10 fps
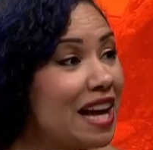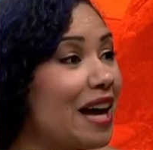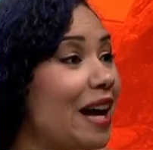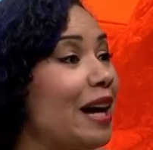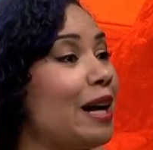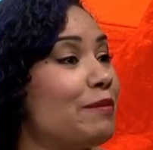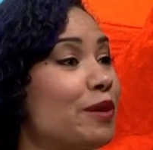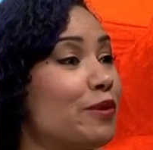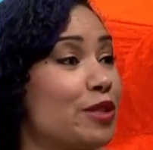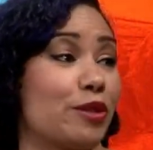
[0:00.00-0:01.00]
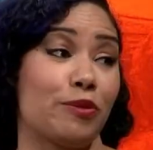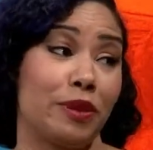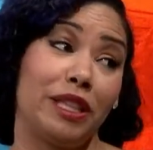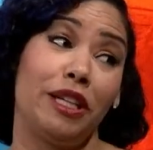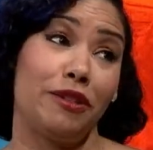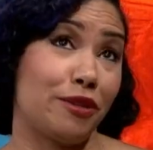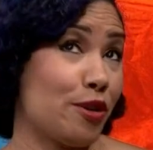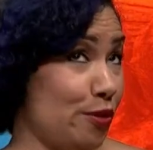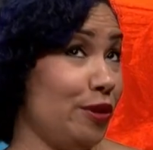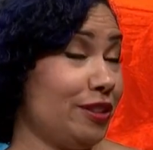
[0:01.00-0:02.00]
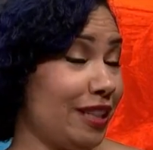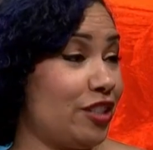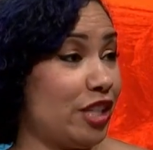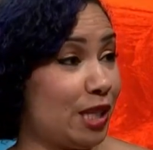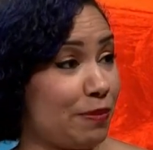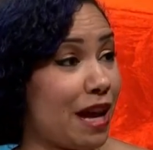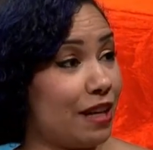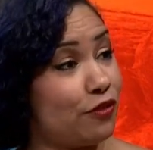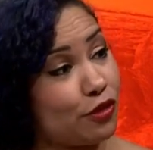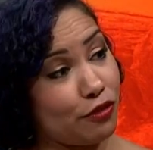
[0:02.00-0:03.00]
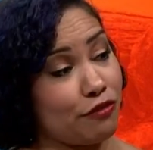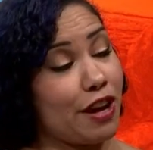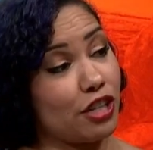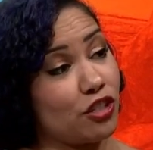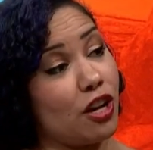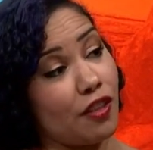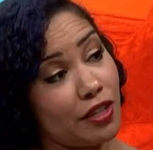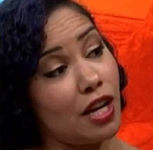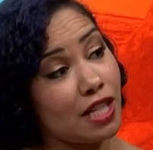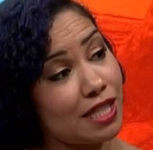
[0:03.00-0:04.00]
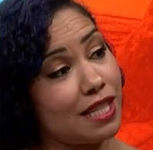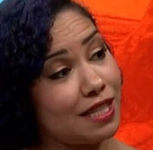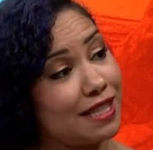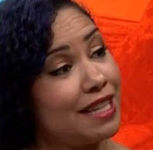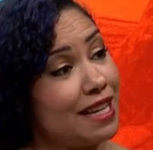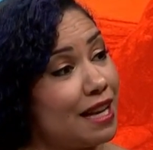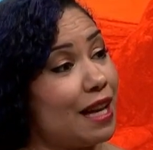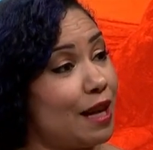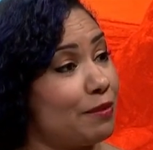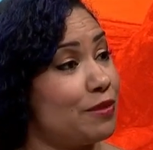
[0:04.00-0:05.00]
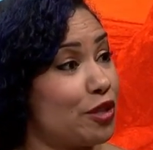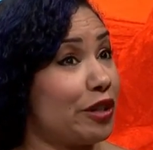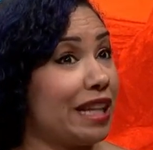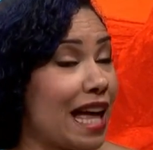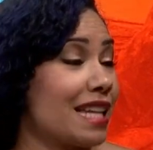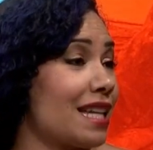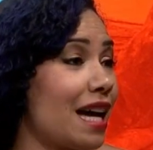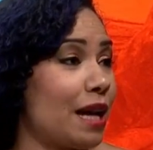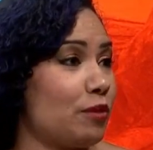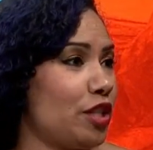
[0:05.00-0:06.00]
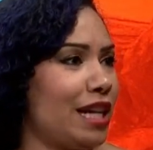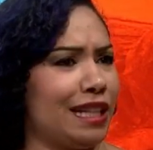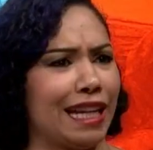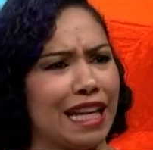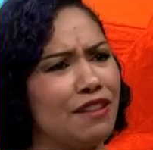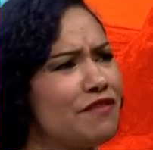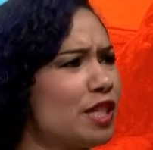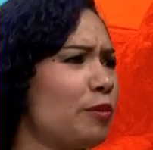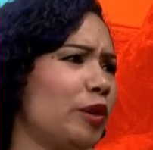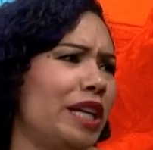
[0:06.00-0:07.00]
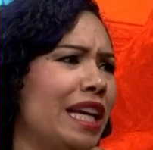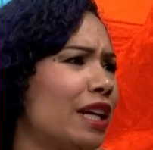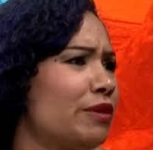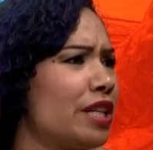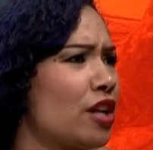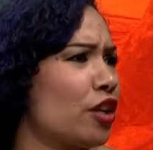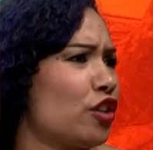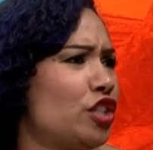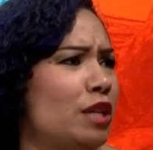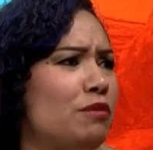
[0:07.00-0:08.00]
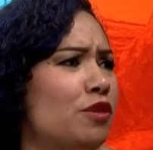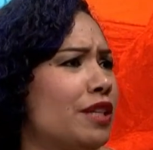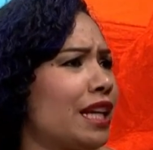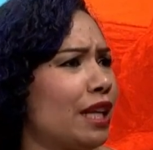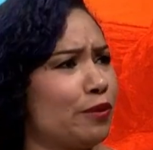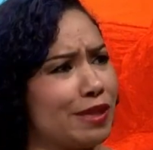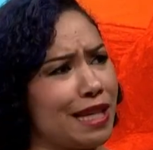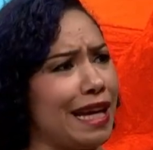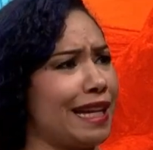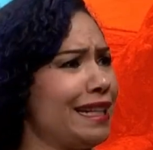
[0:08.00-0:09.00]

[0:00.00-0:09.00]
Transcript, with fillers: um, which is really cool. Like she spied for the French on the Nazis um, during that time. She had like invisible ink written on her sheet music, and was like,